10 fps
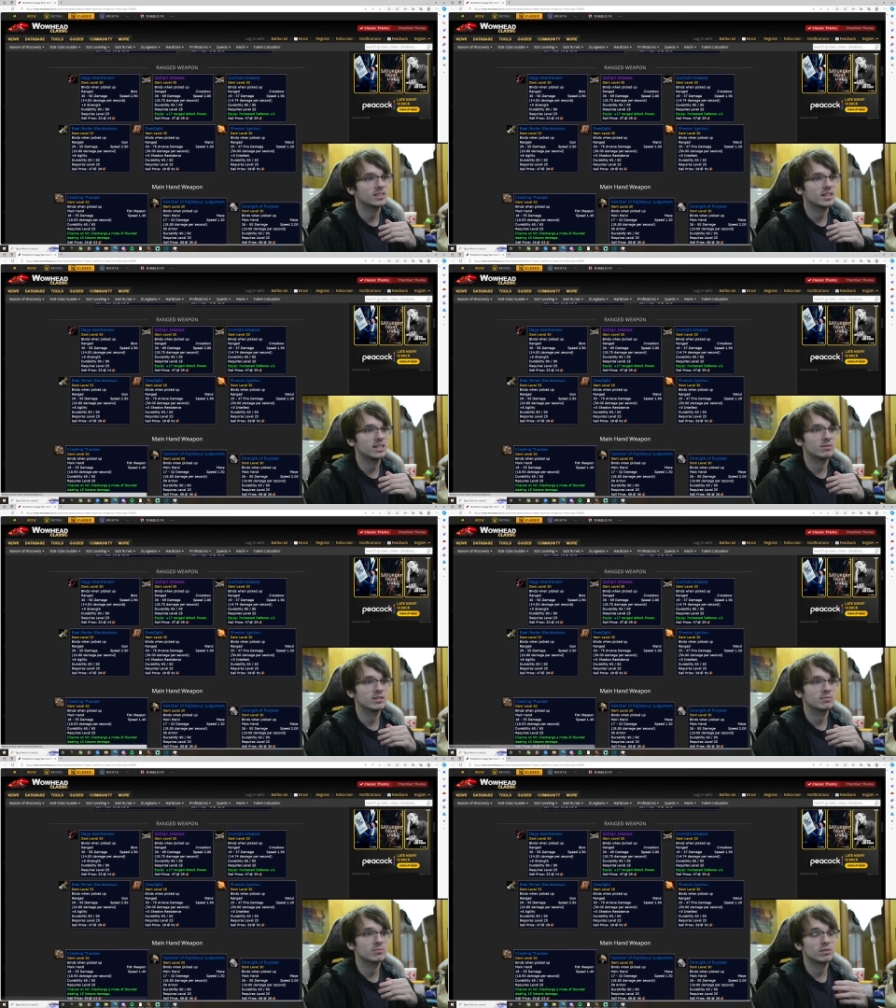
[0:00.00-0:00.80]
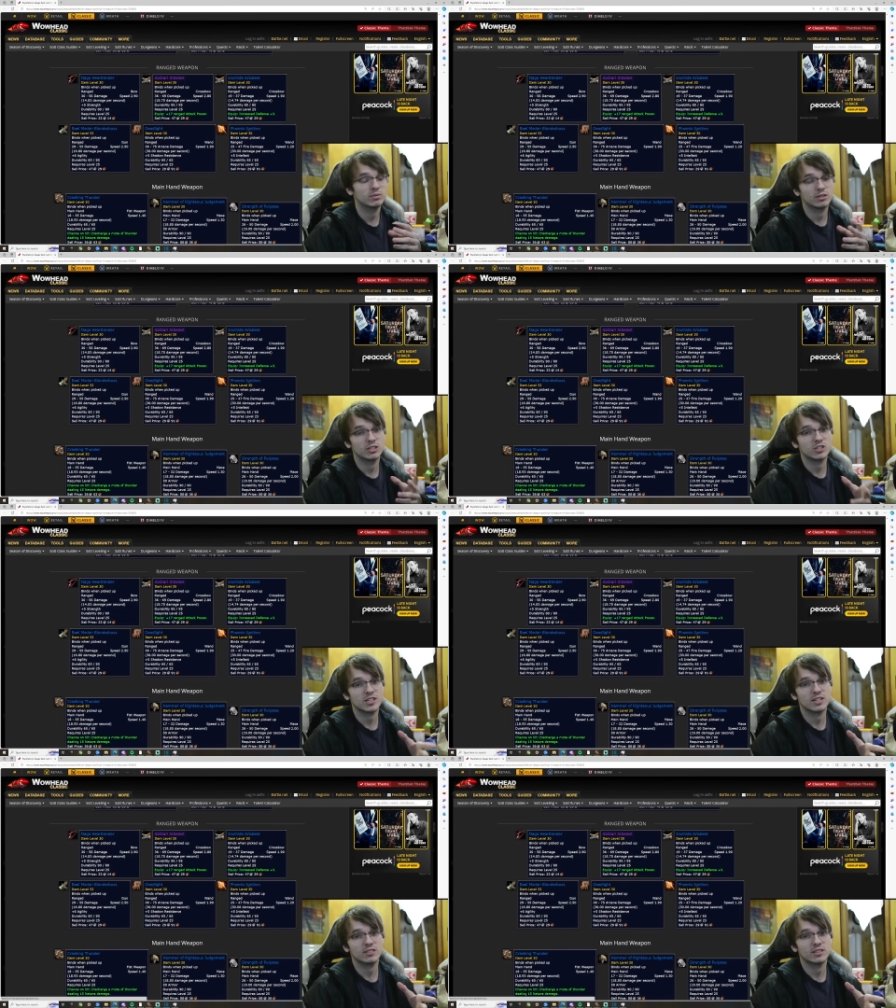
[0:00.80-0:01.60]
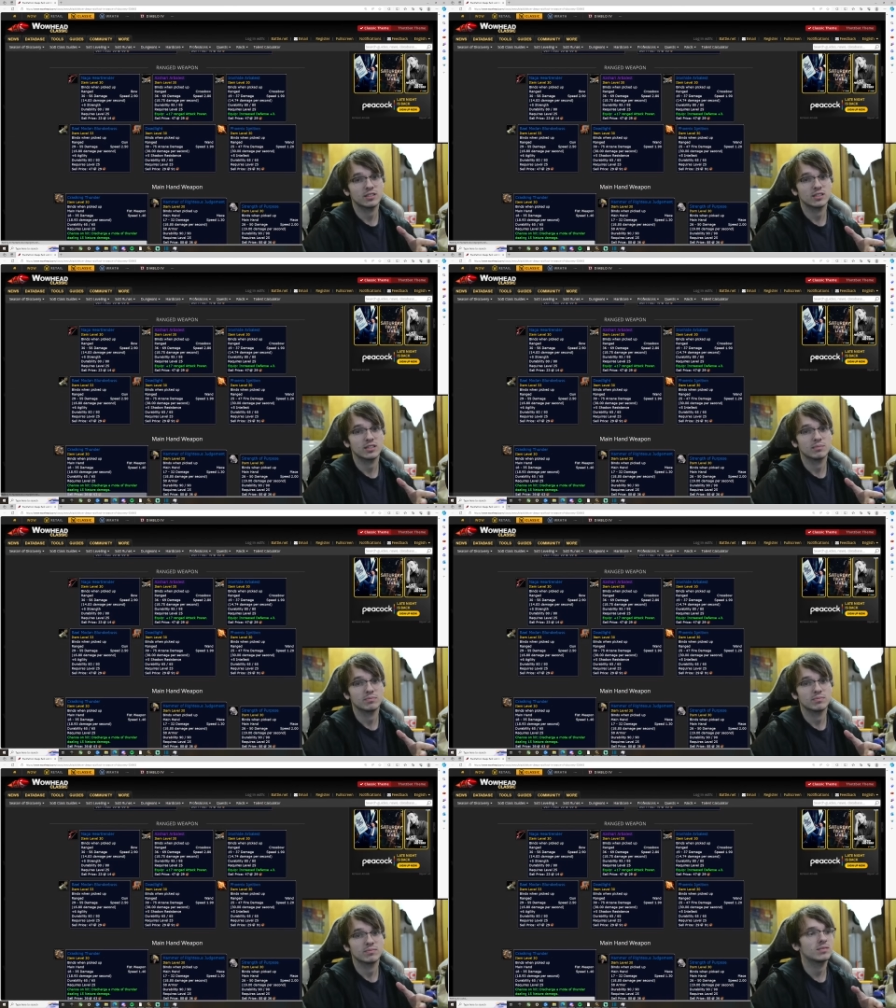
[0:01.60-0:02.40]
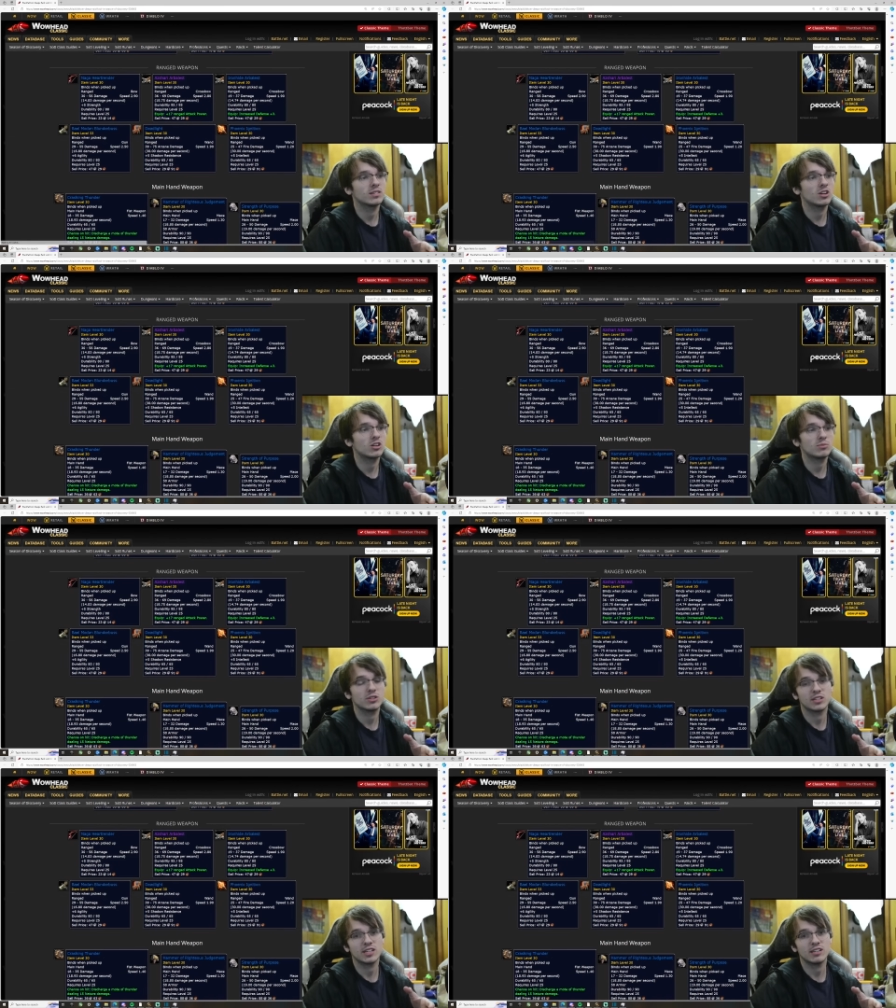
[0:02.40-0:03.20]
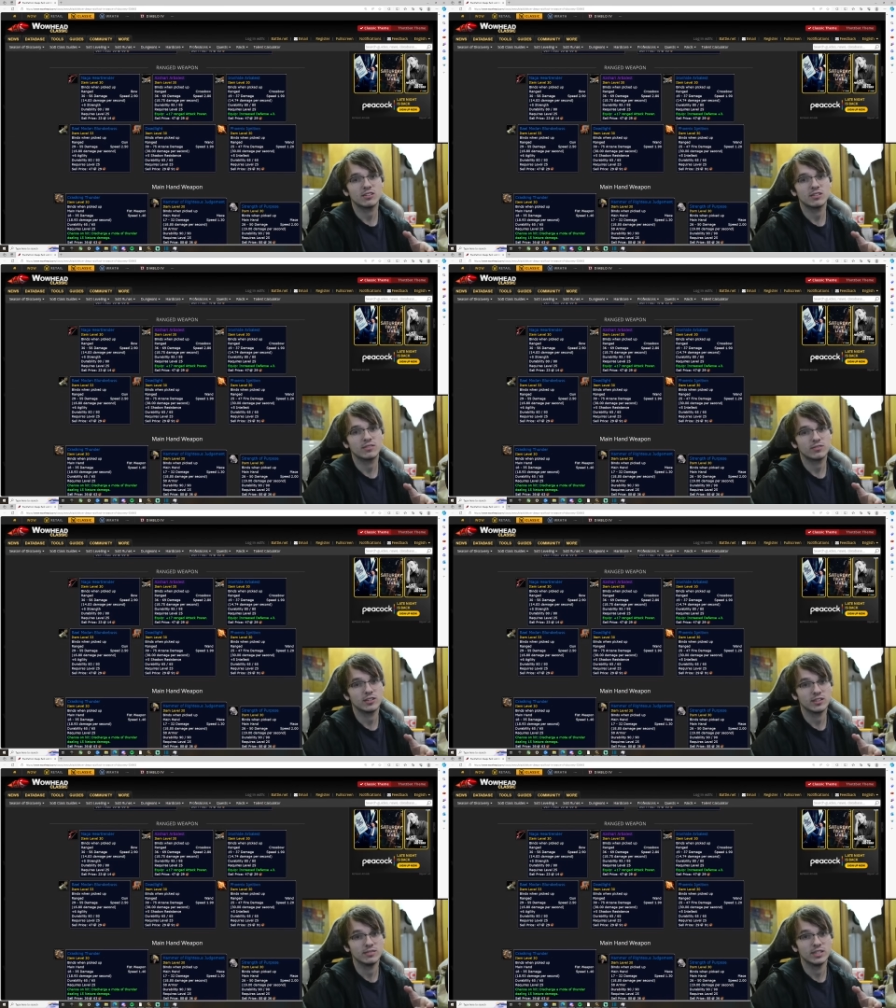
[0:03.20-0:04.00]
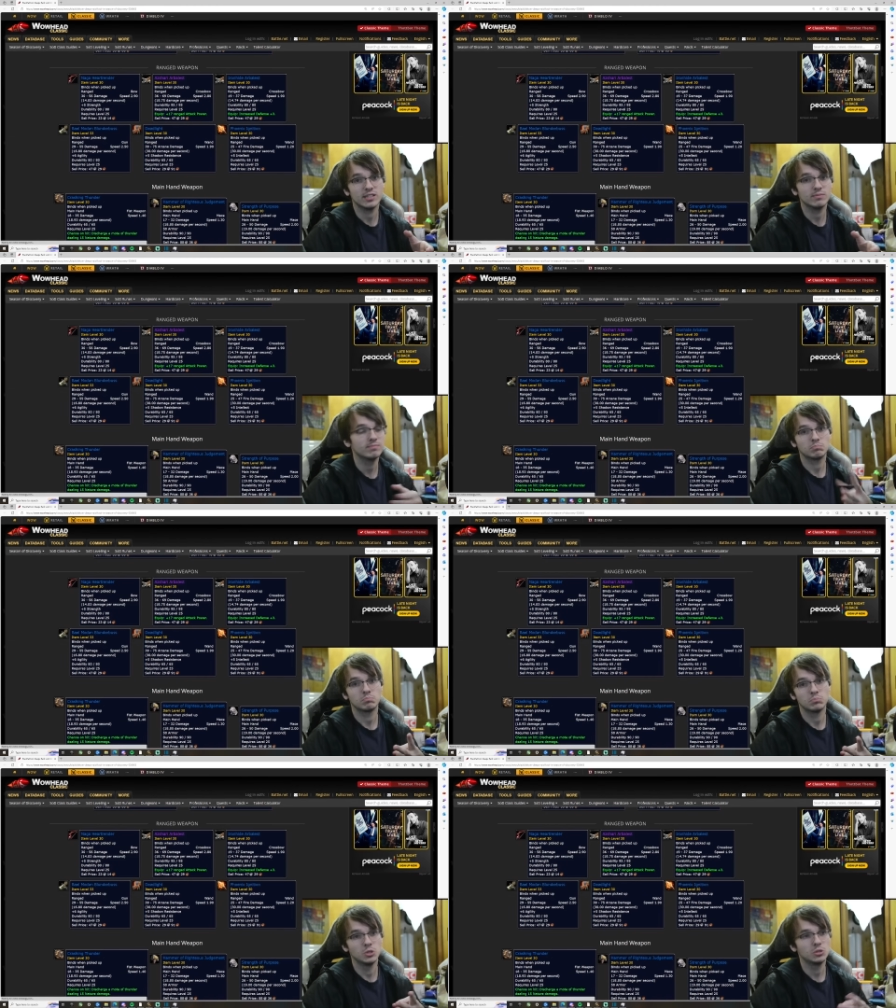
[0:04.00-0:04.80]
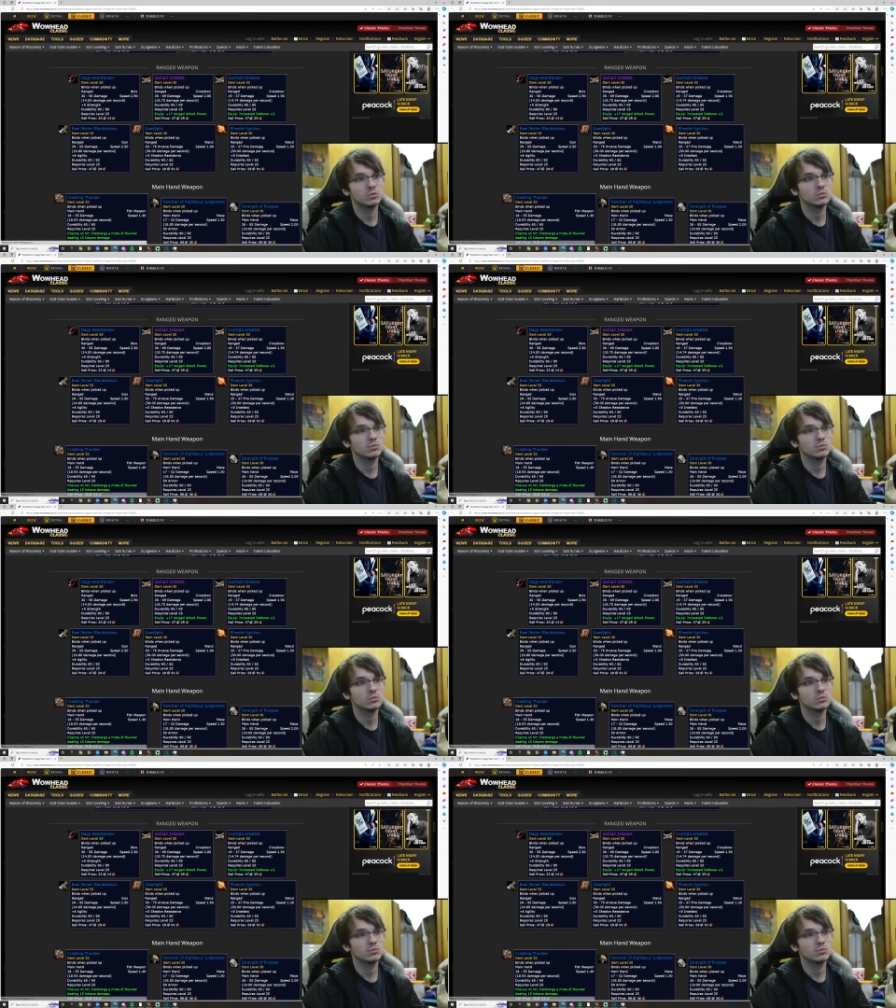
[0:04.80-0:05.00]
Anyways, probably gonna check out the, uh, armor, the gear, for another video. Peace.